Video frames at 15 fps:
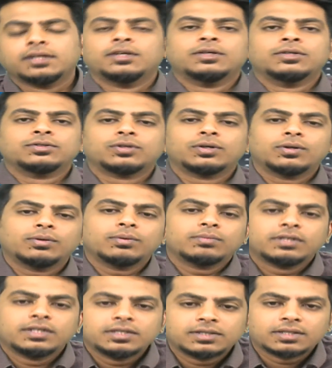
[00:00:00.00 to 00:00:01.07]
So
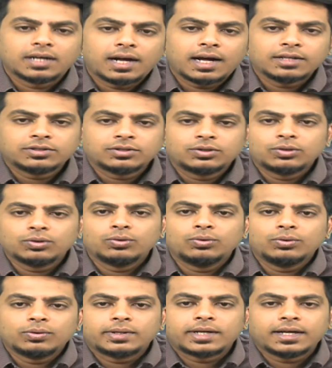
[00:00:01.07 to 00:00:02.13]
these last two
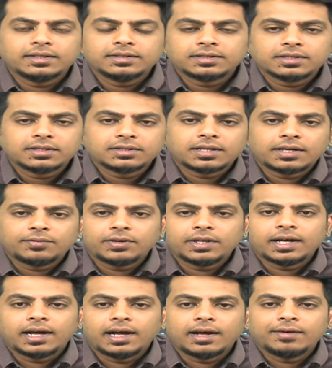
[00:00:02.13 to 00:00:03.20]
tenses that we
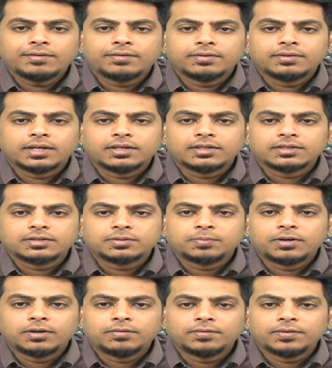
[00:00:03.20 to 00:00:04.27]
have, that is
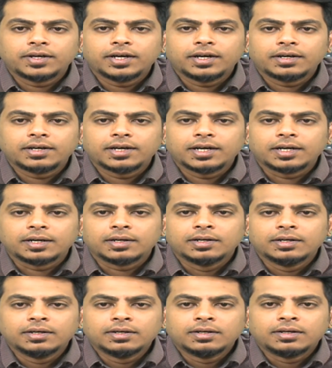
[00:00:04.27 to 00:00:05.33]
perfect and
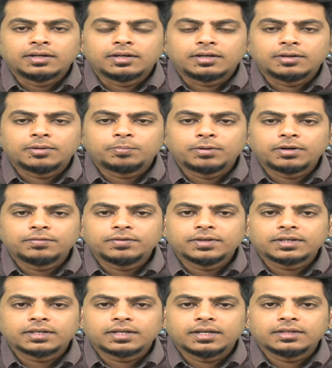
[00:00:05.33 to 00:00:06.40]
perfect
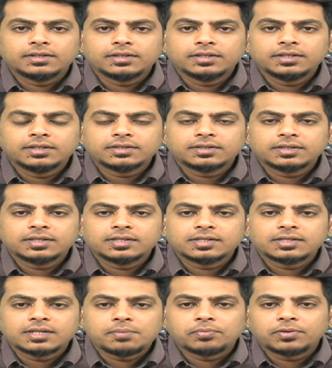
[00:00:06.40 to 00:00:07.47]
continuous, is
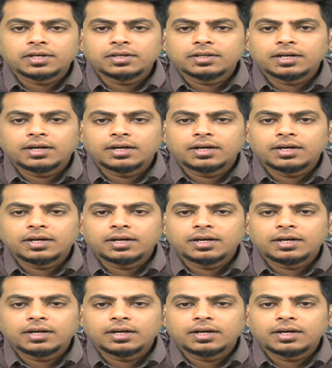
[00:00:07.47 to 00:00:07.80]
something that